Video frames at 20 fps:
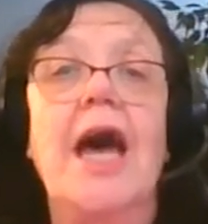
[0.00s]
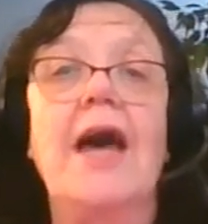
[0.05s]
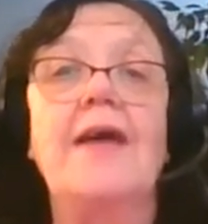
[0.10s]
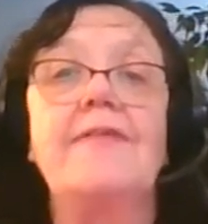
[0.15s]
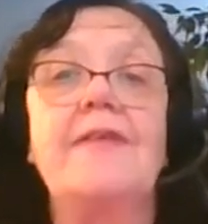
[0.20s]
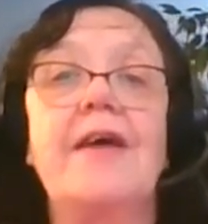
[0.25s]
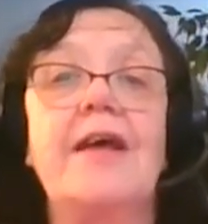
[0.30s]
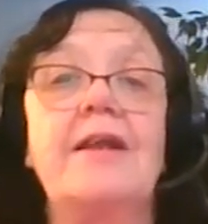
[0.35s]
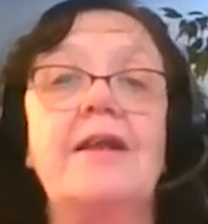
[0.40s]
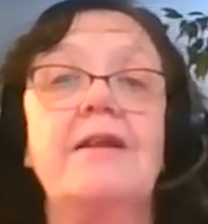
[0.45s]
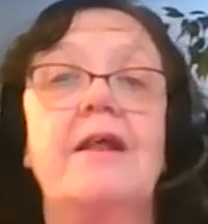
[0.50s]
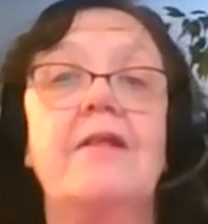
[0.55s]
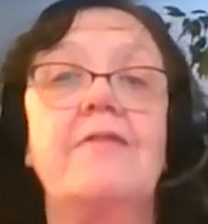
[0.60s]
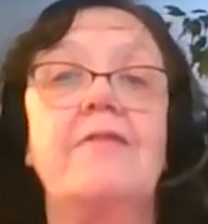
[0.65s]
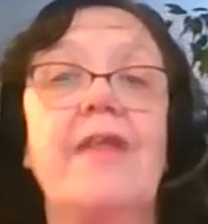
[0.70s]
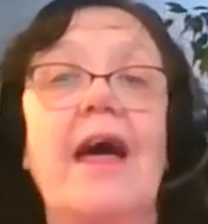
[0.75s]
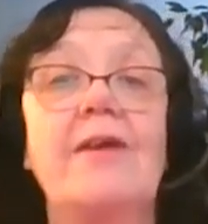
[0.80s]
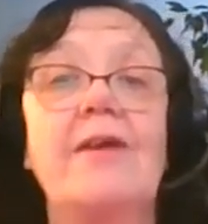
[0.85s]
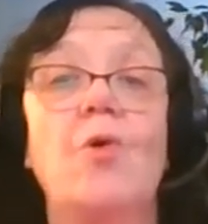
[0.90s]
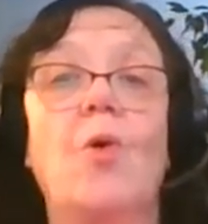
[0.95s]
And then
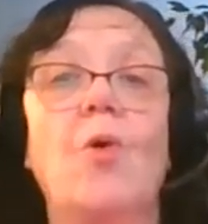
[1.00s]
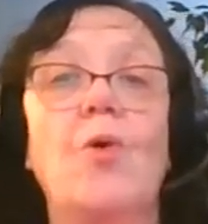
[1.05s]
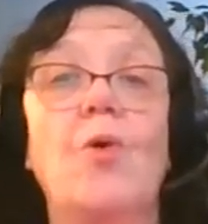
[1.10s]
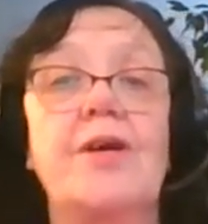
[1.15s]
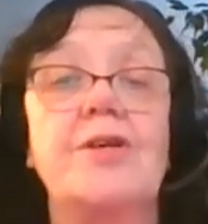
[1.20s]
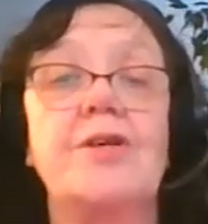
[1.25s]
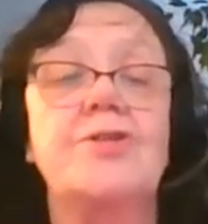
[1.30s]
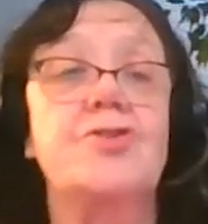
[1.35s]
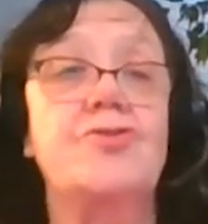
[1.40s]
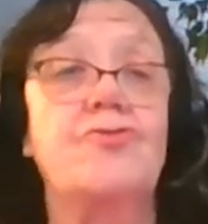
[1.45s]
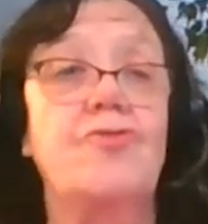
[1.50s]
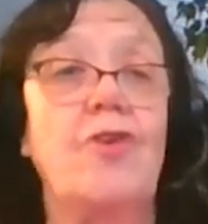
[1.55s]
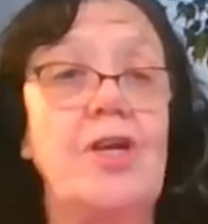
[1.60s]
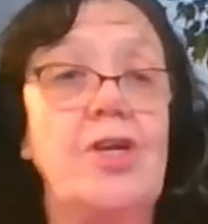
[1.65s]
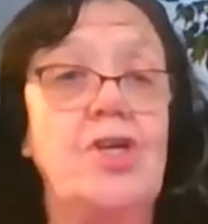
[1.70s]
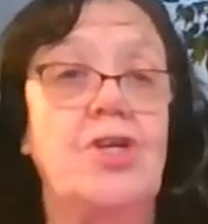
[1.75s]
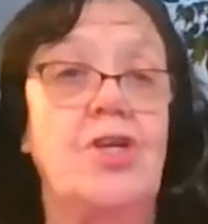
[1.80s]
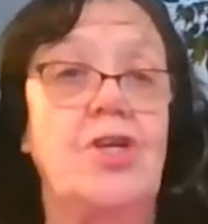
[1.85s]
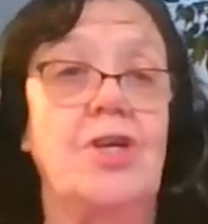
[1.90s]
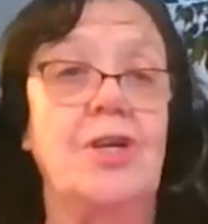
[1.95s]
that
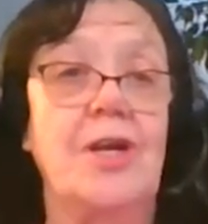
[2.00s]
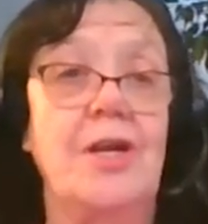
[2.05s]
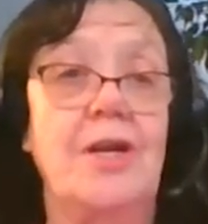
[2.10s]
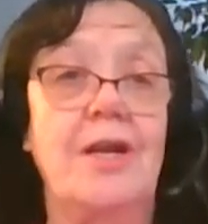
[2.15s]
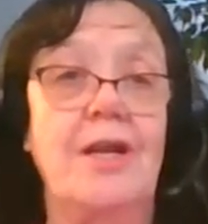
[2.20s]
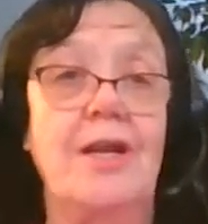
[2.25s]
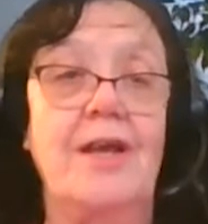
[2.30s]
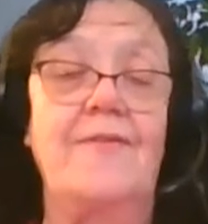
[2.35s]
orchestration,